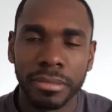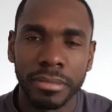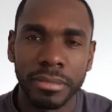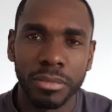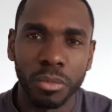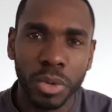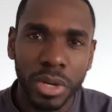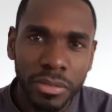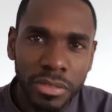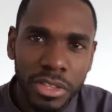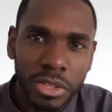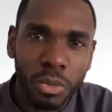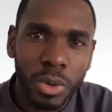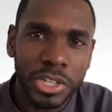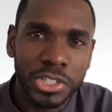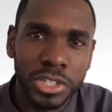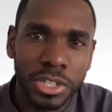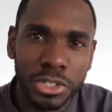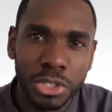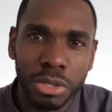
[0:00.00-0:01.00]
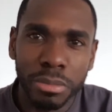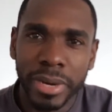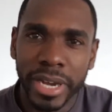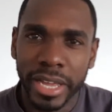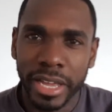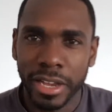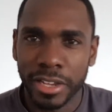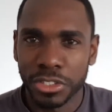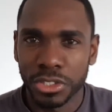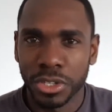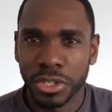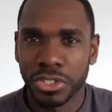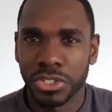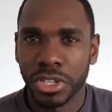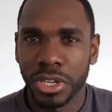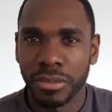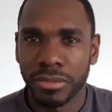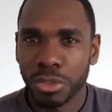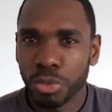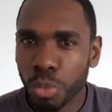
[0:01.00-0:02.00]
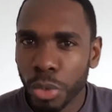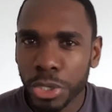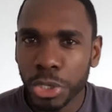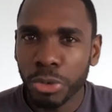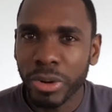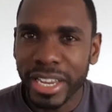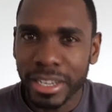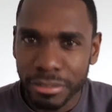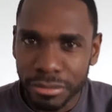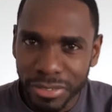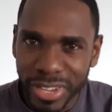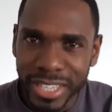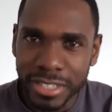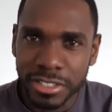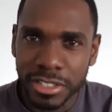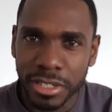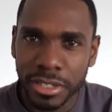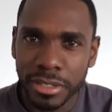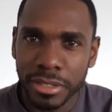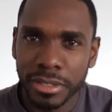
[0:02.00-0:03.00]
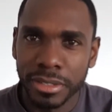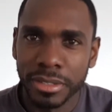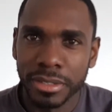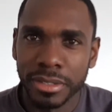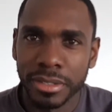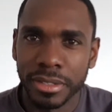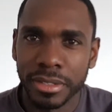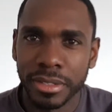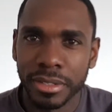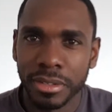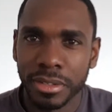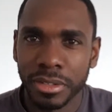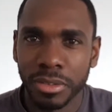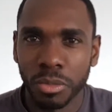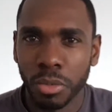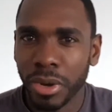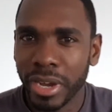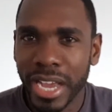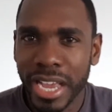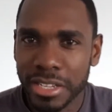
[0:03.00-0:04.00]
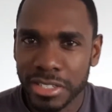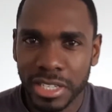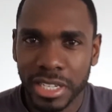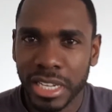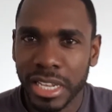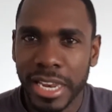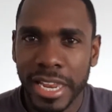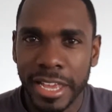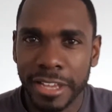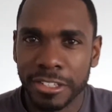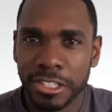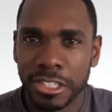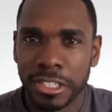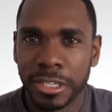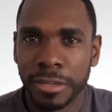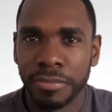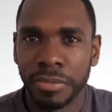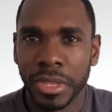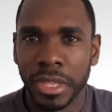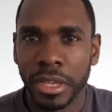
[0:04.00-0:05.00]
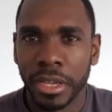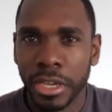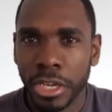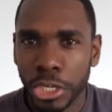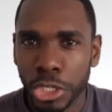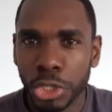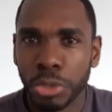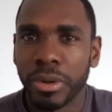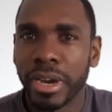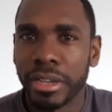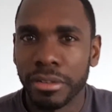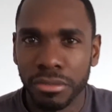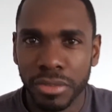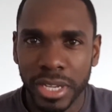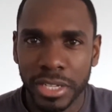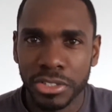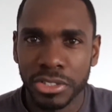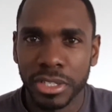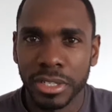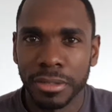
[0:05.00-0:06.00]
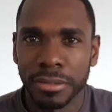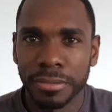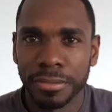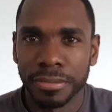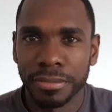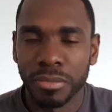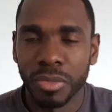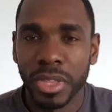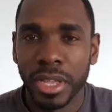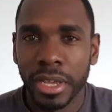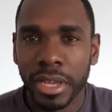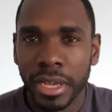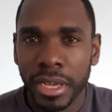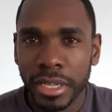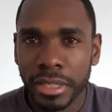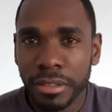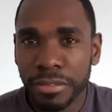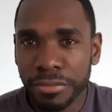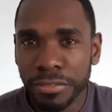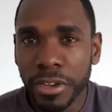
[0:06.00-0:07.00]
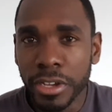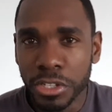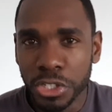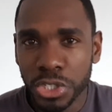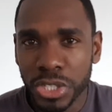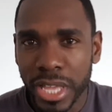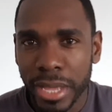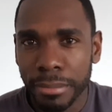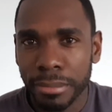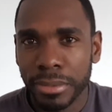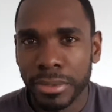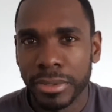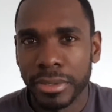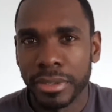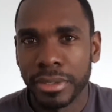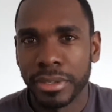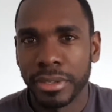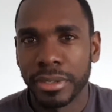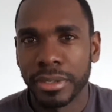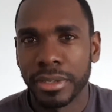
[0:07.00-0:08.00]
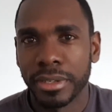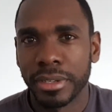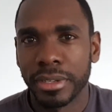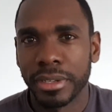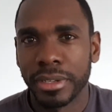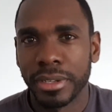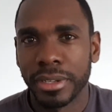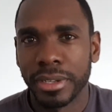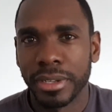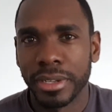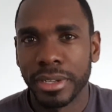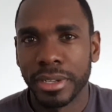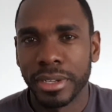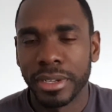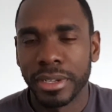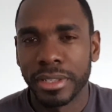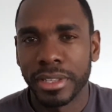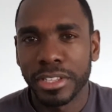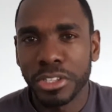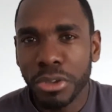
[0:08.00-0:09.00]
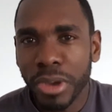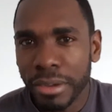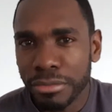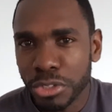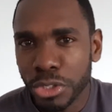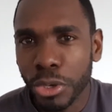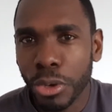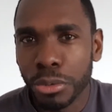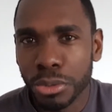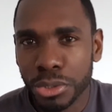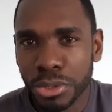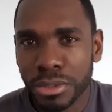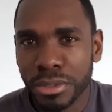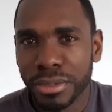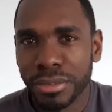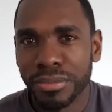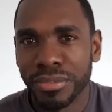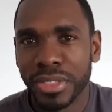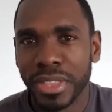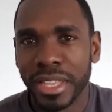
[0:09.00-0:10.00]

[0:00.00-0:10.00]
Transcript: One of the questions you might ask yourself is, what do I invest in? What asset class do I invest in? The first step that you have to go through